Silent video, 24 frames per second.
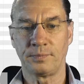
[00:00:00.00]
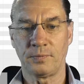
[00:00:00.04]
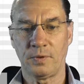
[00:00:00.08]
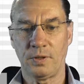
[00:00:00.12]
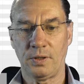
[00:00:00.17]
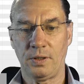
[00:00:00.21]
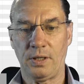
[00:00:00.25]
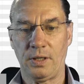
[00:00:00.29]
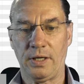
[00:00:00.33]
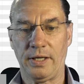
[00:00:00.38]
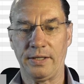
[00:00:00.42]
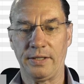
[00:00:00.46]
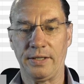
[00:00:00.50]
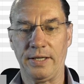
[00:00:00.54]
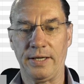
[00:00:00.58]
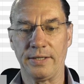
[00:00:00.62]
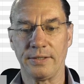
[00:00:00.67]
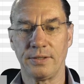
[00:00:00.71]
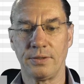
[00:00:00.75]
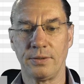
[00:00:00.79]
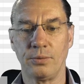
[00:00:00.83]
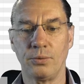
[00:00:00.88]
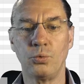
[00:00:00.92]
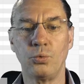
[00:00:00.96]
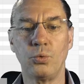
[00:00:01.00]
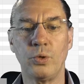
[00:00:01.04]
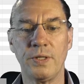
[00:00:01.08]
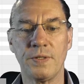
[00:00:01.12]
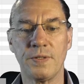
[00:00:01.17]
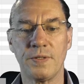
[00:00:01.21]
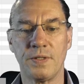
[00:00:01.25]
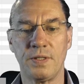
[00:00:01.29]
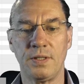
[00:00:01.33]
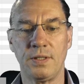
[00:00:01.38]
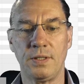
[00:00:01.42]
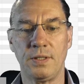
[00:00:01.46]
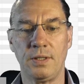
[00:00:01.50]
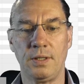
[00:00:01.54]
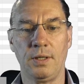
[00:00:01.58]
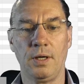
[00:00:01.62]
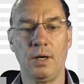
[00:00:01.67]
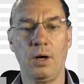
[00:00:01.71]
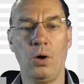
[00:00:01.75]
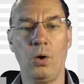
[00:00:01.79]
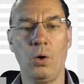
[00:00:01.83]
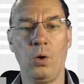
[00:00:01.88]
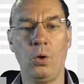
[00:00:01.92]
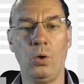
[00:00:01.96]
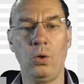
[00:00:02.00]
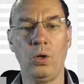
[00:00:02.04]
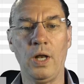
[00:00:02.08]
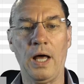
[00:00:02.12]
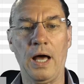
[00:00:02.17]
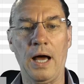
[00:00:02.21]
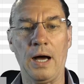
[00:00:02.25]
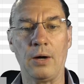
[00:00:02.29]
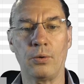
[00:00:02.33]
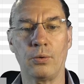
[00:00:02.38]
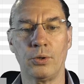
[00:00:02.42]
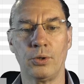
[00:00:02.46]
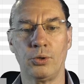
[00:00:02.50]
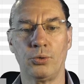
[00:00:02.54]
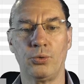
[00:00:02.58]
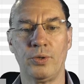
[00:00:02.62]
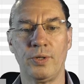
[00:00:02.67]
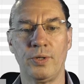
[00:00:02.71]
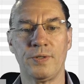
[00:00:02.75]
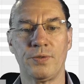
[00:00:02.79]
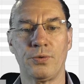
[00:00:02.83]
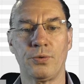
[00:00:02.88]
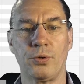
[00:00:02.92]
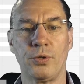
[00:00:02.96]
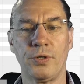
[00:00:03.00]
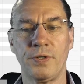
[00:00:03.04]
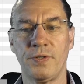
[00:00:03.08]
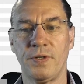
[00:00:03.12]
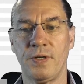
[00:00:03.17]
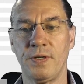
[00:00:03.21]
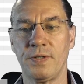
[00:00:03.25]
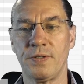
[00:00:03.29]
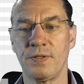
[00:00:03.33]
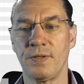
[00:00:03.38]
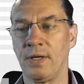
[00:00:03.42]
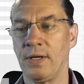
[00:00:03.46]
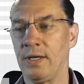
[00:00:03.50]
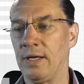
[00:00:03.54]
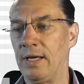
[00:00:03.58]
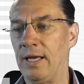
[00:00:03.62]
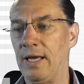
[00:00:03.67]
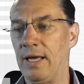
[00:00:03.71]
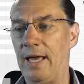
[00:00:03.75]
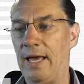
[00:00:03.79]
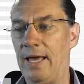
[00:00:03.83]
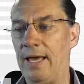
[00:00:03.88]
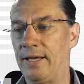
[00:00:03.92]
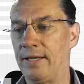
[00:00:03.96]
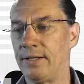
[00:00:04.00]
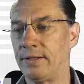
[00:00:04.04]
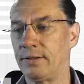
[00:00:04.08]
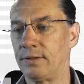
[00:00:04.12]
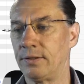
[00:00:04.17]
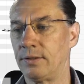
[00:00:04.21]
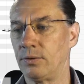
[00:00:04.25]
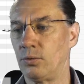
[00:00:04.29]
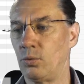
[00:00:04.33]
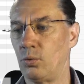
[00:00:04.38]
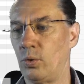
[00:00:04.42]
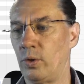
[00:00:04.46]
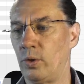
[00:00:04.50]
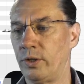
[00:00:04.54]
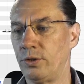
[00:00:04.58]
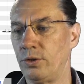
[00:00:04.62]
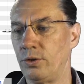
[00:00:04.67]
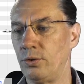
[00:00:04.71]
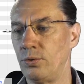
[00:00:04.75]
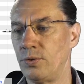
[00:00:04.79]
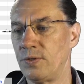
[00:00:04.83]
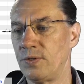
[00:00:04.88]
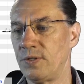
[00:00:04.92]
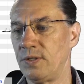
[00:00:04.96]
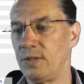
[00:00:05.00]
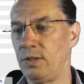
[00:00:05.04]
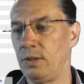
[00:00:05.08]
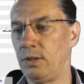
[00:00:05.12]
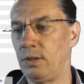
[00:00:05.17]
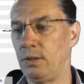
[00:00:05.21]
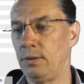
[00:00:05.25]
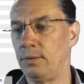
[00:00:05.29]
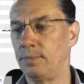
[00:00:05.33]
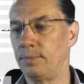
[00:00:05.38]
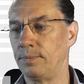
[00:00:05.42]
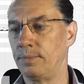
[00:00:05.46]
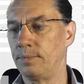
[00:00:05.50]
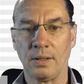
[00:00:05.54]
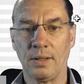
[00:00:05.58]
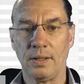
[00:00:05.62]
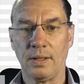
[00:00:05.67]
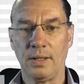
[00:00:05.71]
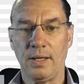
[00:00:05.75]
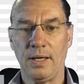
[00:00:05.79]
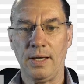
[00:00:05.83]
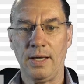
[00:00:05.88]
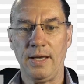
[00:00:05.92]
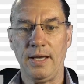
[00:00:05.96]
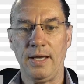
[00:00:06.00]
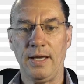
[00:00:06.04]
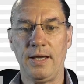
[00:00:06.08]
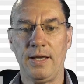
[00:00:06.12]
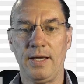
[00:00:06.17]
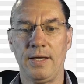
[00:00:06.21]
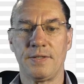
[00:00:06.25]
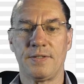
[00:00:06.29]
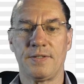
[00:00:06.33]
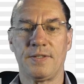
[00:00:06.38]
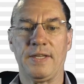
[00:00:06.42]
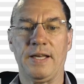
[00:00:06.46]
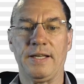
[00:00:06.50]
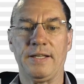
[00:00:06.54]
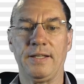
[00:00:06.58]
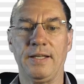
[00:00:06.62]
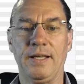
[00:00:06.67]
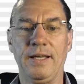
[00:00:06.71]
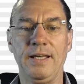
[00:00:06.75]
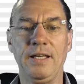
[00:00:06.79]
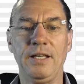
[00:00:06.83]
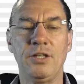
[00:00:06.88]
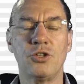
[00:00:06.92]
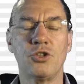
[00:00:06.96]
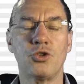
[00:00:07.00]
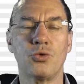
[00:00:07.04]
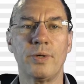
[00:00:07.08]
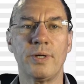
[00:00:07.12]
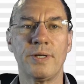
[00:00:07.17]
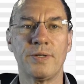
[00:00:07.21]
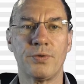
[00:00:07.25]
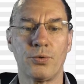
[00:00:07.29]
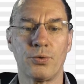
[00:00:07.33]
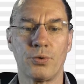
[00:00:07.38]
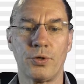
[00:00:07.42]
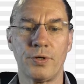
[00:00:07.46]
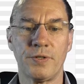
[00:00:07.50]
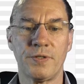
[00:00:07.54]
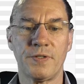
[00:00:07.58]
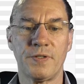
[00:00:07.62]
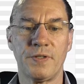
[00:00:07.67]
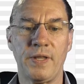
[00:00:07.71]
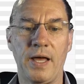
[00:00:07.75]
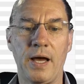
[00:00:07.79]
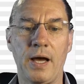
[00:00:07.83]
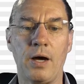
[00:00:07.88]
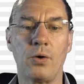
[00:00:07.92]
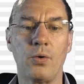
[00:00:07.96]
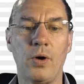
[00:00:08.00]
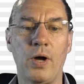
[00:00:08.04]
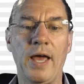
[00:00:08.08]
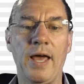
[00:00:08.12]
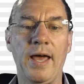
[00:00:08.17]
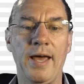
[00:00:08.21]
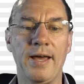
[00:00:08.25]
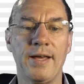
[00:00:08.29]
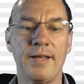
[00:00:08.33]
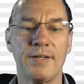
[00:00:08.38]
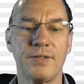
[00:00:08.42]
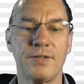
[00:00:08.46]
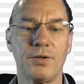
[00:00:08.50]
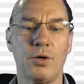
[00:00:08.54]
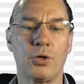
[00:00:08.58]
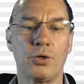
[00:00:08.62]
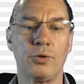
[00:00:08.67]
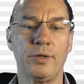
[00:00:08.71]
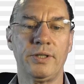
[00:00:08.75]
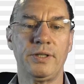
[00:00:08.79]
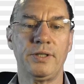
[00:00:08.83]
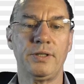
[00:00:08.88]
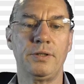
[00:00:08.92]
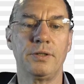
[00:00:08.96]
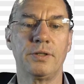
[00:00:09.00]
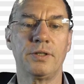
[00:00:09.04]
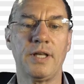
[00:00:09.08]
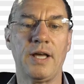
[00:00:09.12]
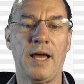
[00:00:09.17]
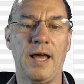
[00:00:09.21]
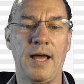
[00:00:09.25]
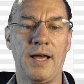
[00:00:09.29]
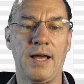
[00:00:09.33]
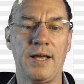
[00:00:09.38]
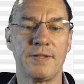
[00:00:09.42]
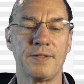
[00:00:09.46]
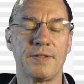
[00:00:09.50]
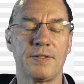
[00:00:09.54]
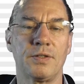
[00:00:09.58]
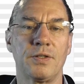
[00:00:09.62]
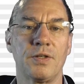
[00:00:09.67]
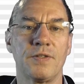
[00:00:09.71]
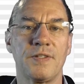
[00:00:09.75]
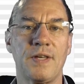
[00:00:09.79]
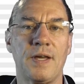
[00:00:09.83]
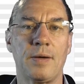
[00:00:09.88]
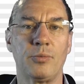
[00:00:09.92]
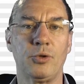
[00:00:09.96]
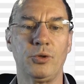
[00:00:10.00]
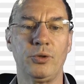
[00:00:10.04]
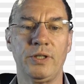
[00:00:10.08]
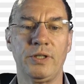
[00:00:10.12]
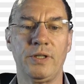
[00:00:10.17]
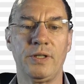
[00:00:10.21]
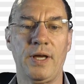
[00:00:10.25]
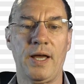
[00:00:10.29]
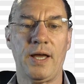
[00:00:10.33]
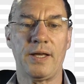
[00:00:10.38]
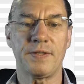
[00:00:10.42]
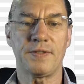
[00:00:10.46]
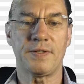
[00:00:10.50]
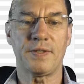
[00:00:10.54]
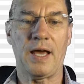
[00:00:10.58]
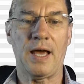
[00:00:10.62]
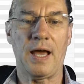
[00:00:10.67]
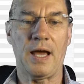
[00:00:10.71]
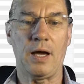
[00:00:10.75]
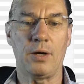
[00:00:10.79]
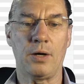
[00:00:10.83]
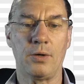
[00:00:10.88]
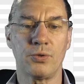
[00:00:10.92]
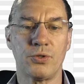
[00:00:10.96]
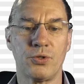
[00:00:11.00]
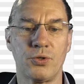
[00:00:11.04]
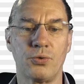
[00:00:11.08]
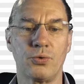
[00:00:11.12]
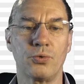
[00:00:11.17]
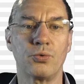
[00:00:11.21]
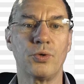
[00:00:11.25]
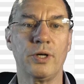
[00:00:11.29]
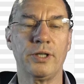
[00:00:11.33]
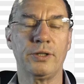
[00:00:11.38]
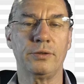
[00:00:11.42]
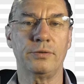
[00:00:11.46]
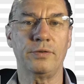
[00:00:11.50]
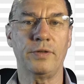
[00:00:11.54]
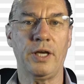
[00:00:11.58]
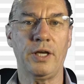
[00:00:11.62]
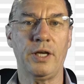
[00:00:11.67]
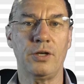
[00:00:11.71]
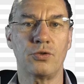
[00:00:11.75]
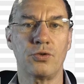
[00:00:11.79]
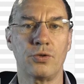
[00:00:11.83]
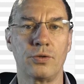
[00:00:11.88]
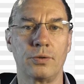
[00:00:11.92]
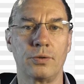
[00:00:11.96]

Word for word: like that, we see all our resources. And what you see is that each resource now has already the task, the summary task, house renovation.